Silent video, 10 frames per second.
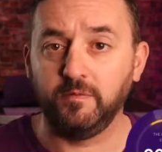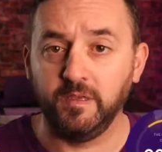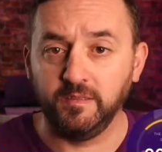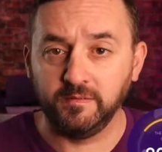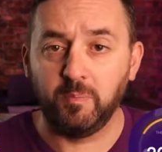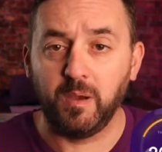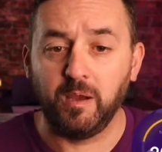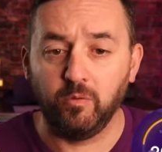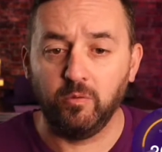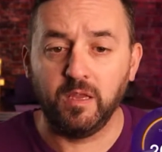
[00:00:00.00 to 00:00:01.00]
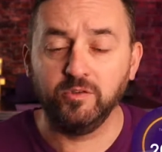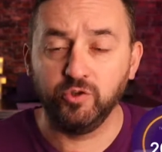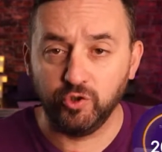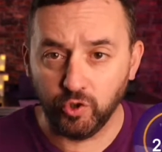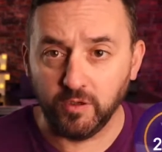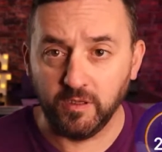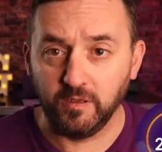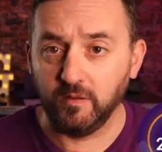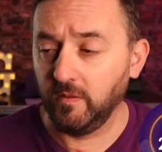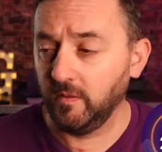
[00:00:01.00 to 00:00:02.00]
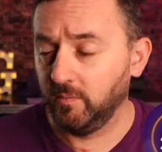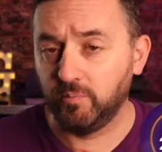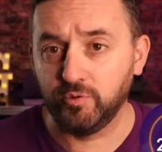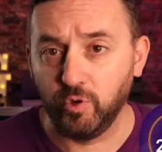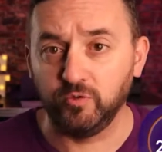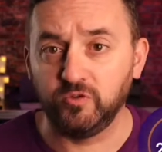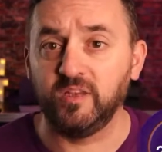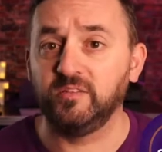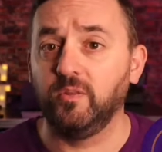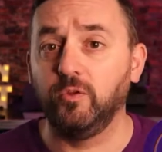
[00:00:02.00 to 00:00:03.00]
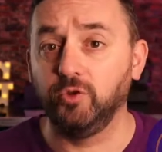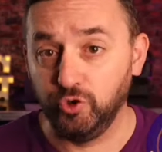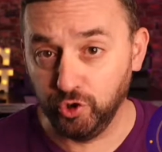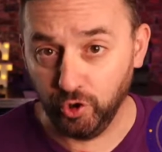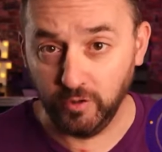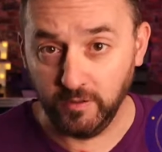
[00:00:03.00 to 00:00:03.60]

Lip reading: It is about enjoying the process, the journey.